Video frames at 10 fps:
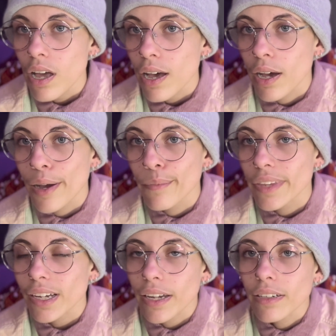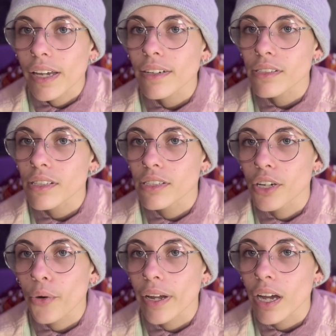that can get to the
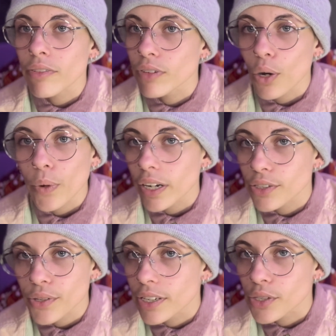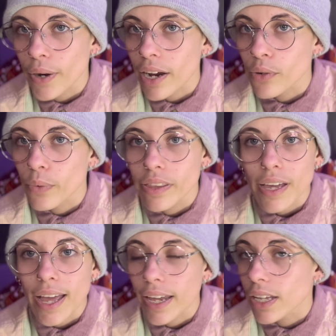degree of not wanting to interact with
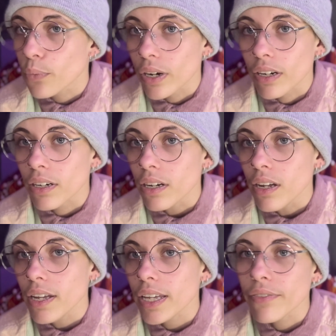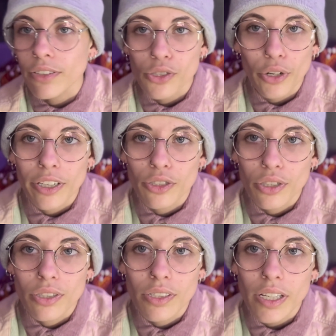anyone, even
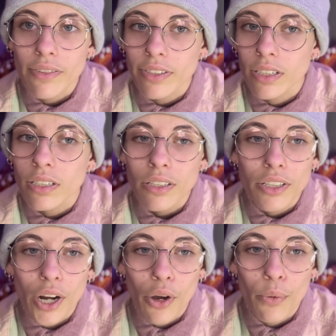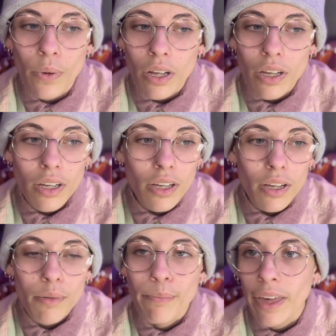strangers, even, you know,
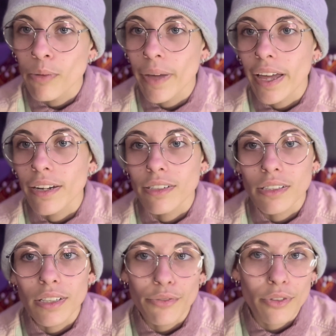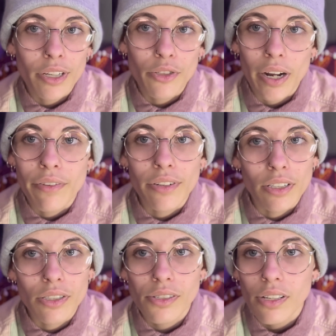mailmen, delivery
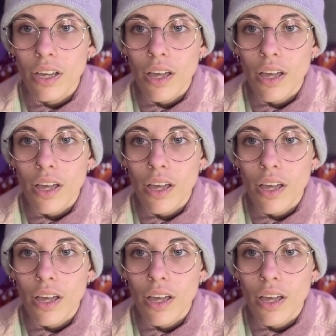drivers,